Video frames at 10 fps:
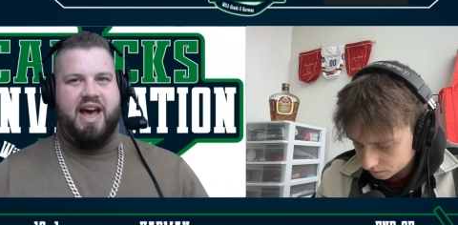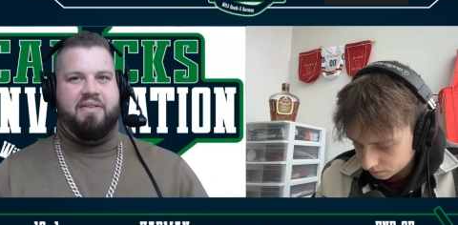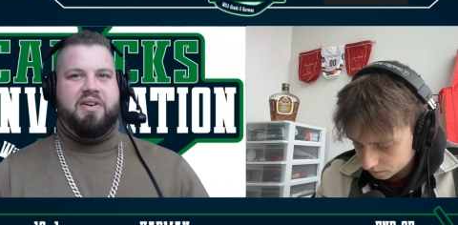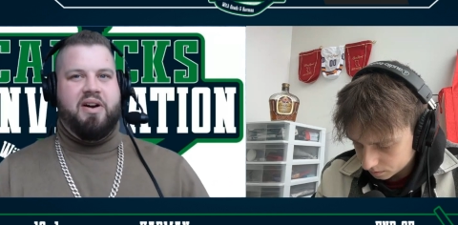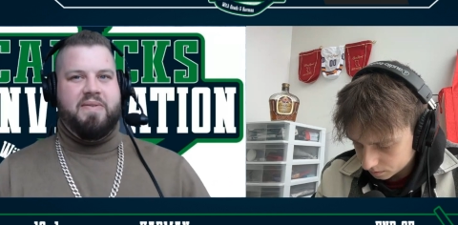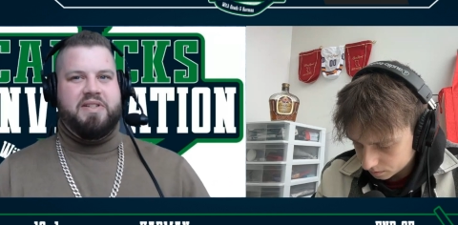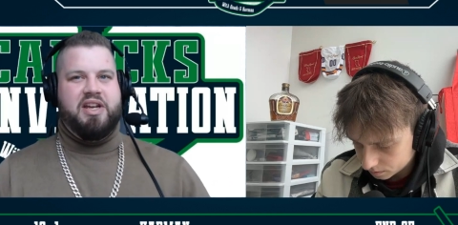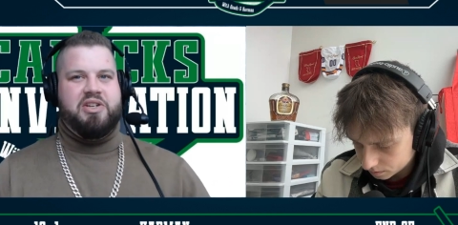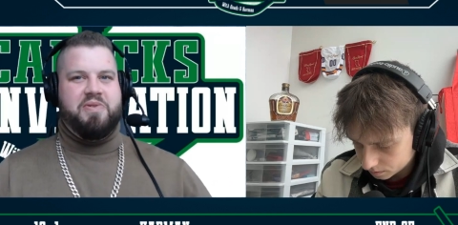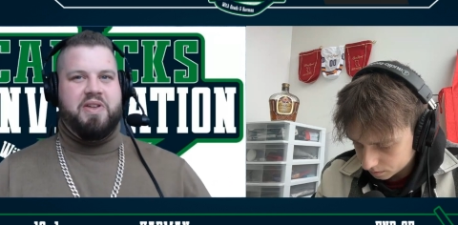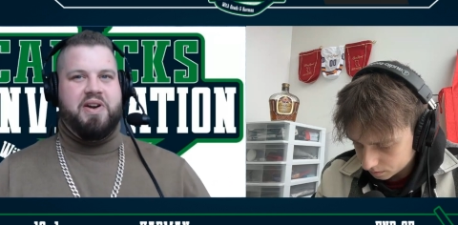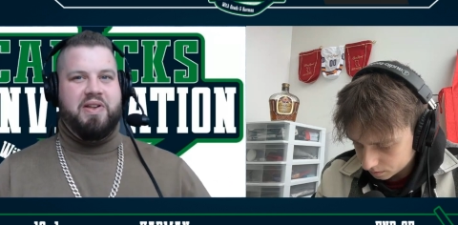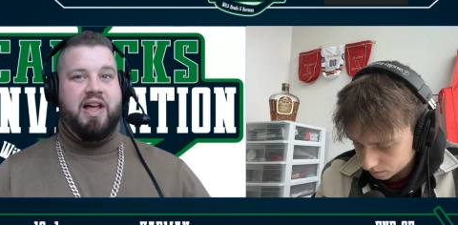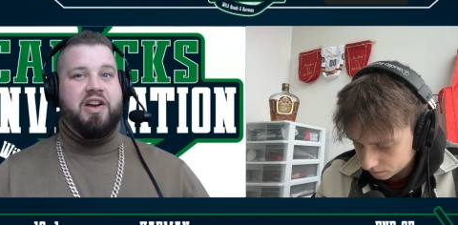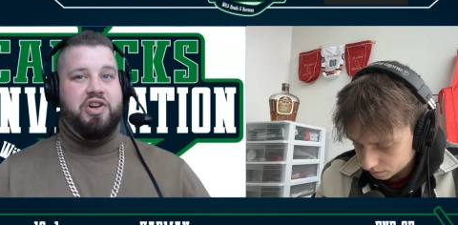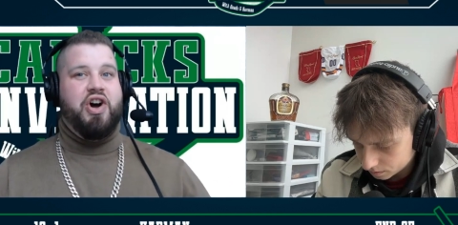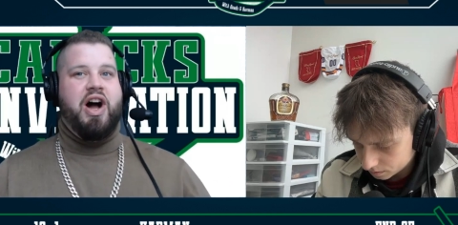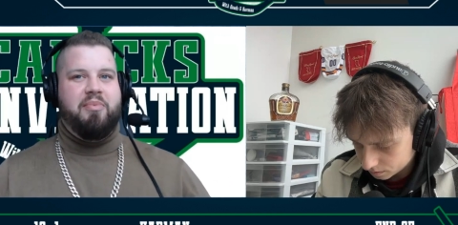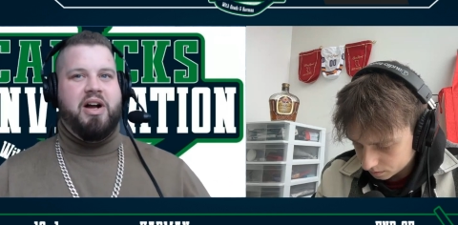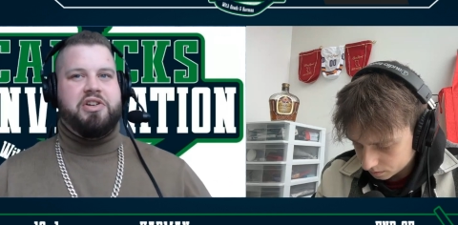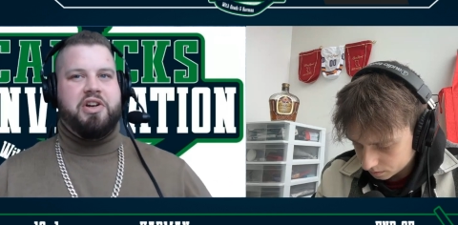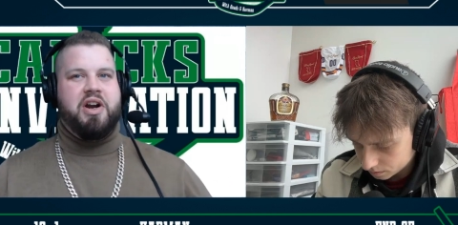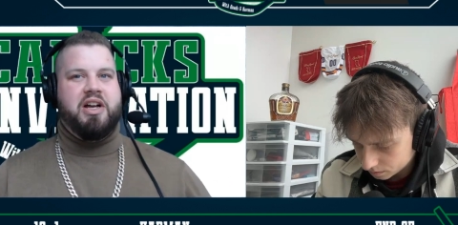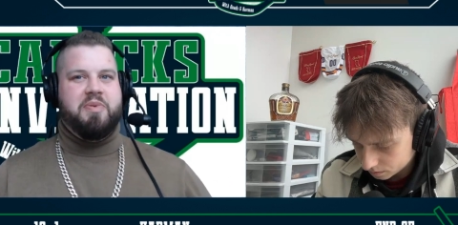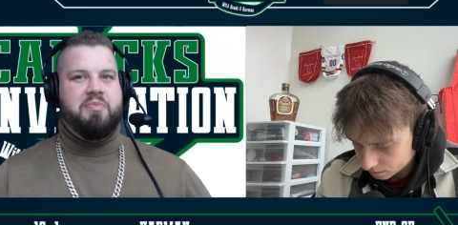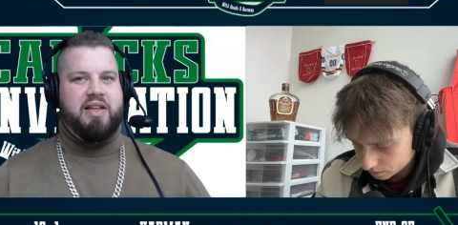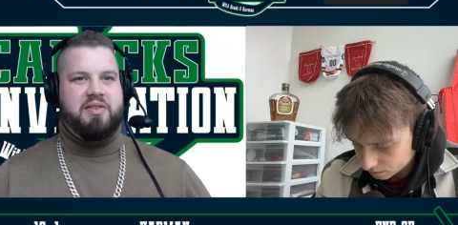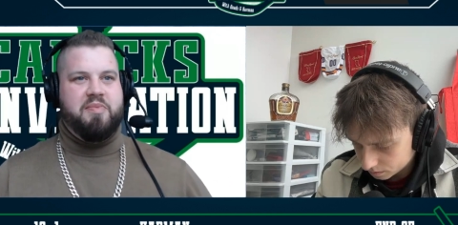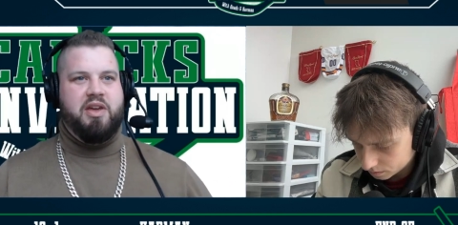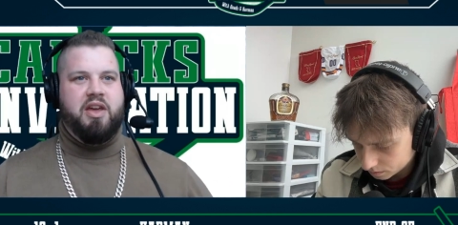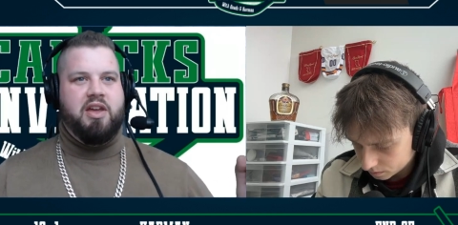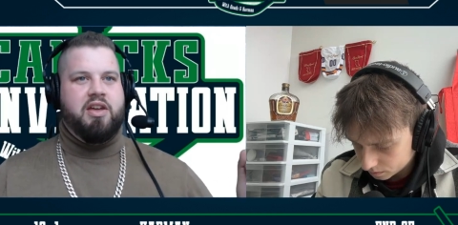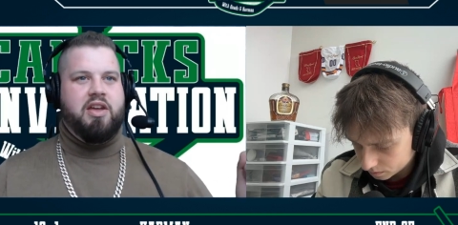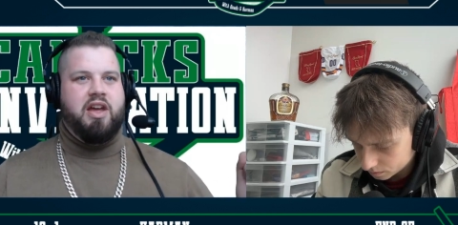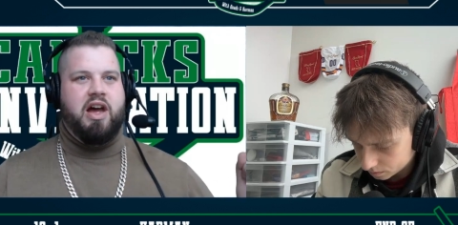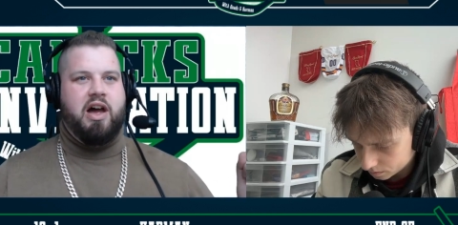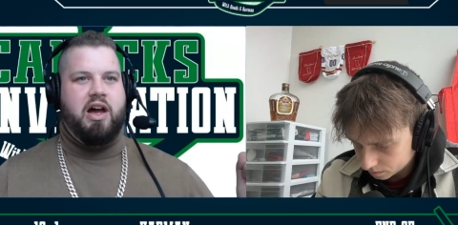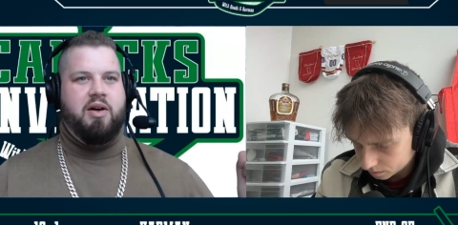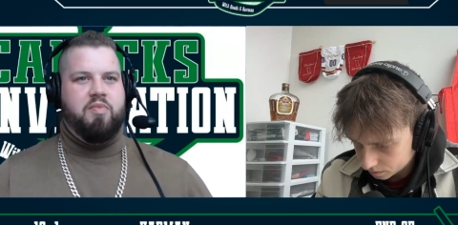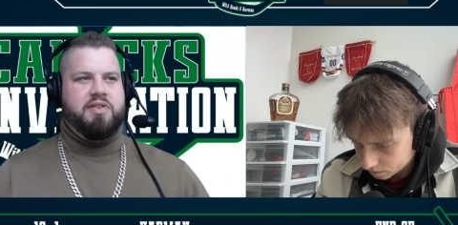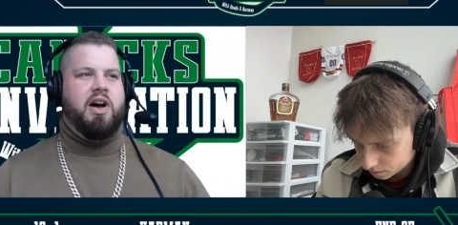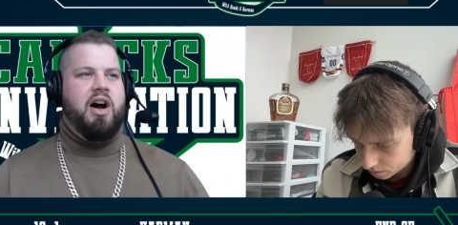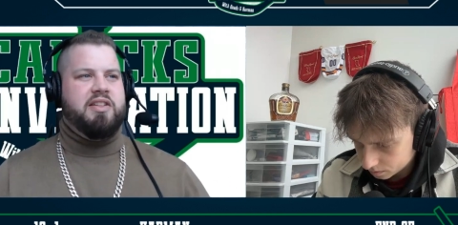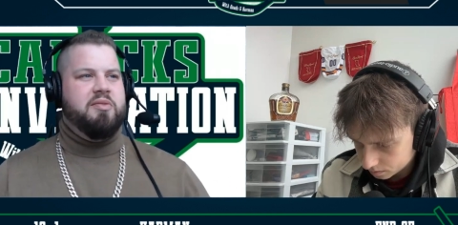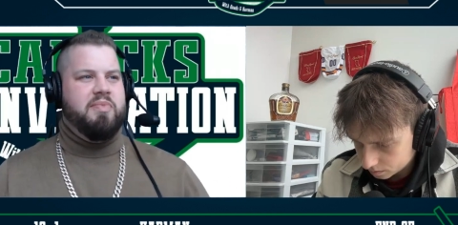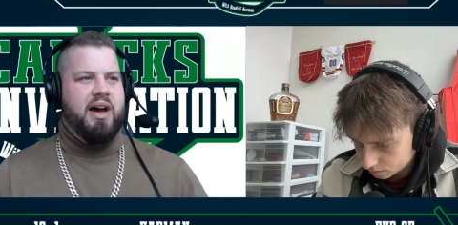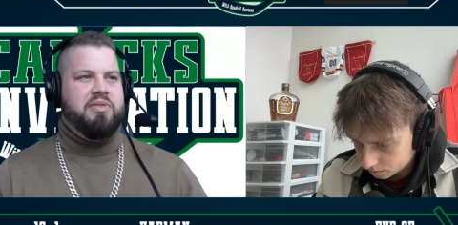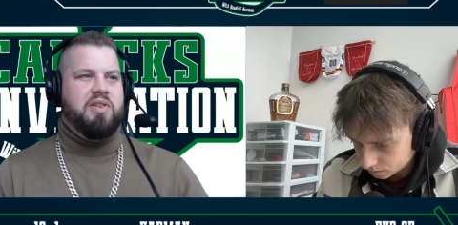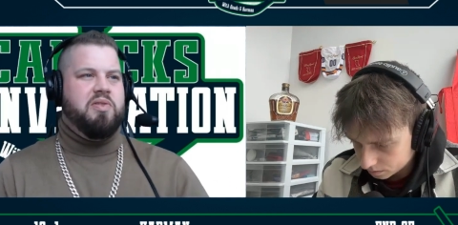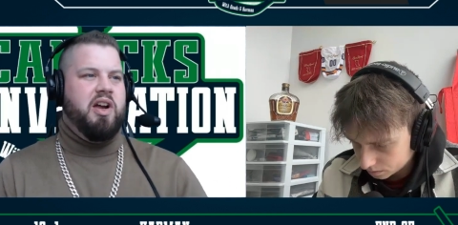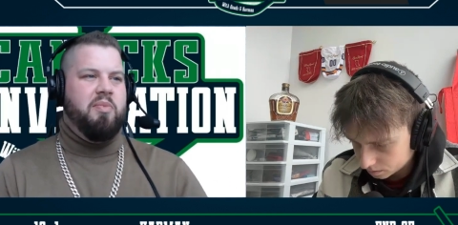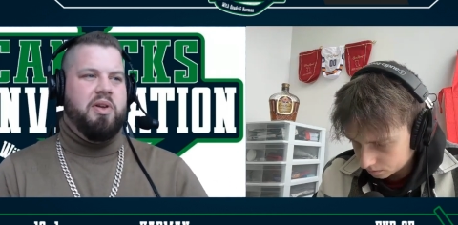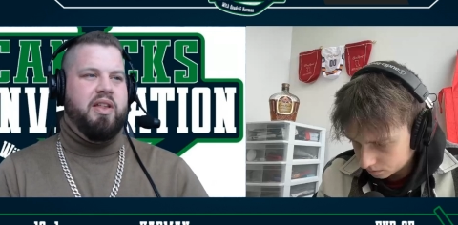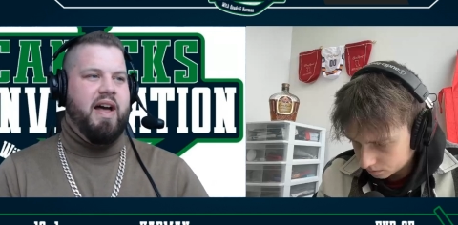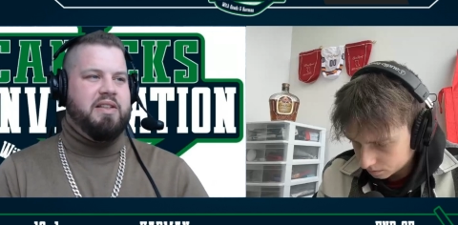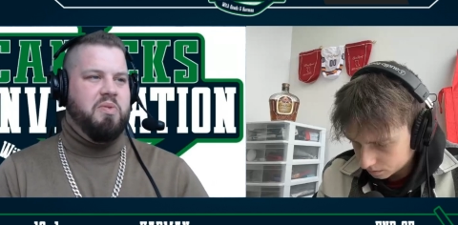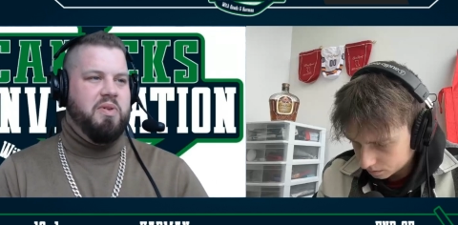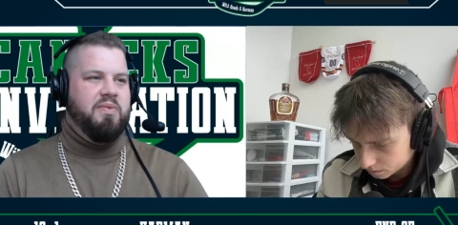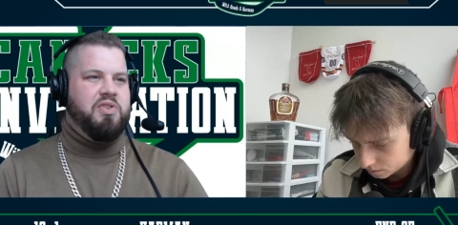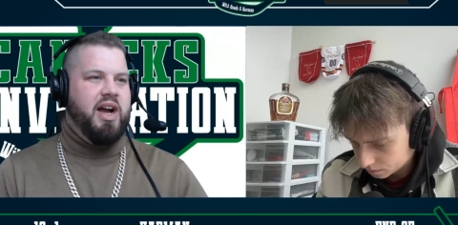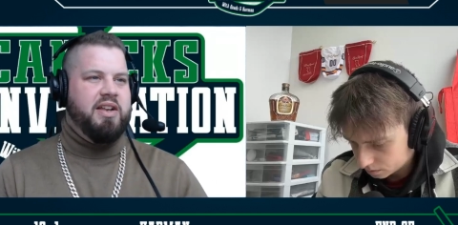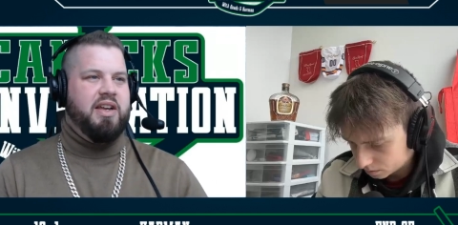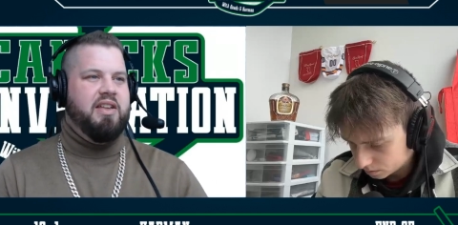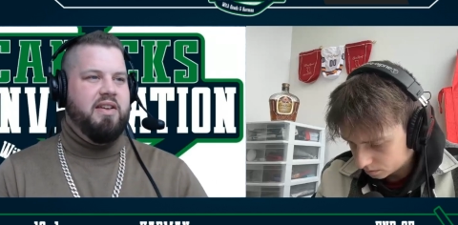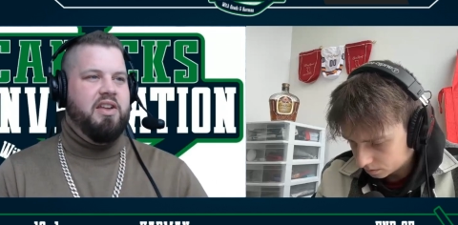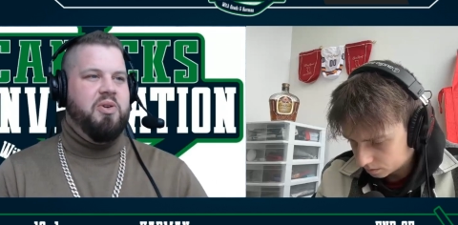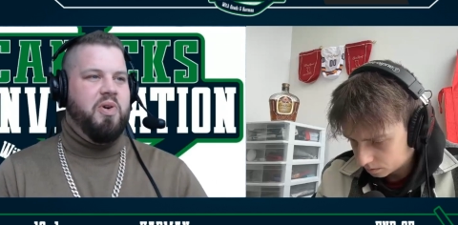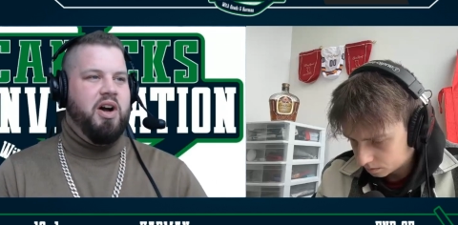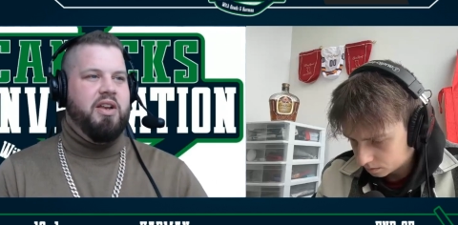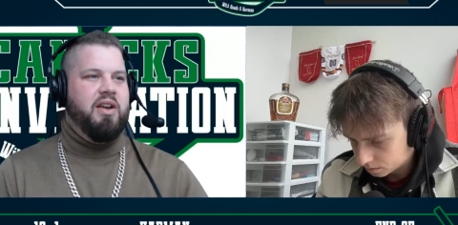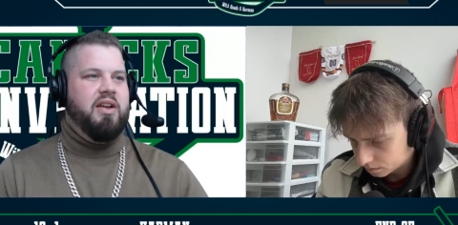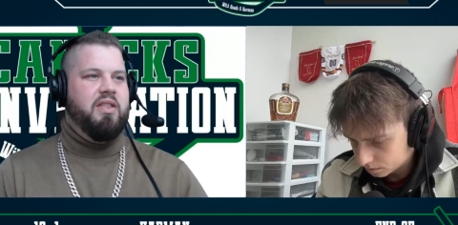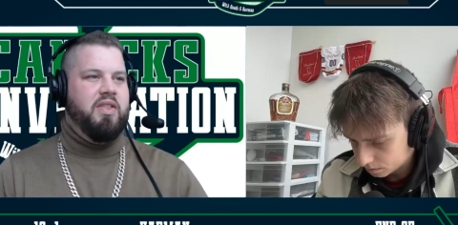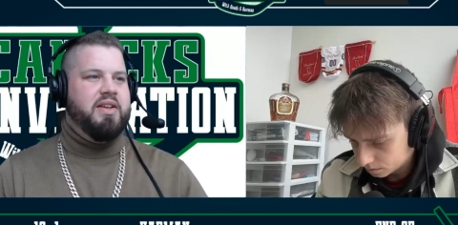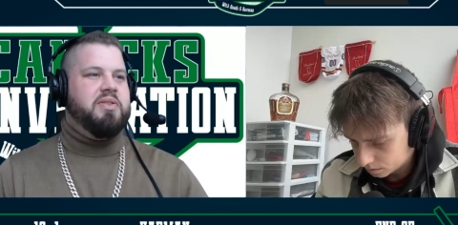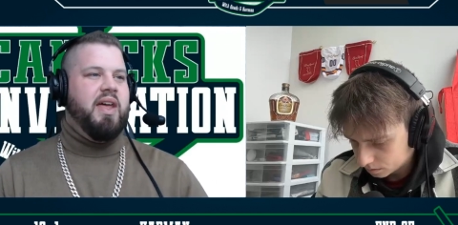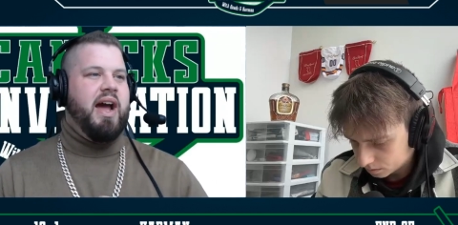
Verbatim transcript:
Speaker 1: a conversation with her and let her know how much her husband meant to me was awesome. That was incredible. And that's what we've tried to continue on this thing.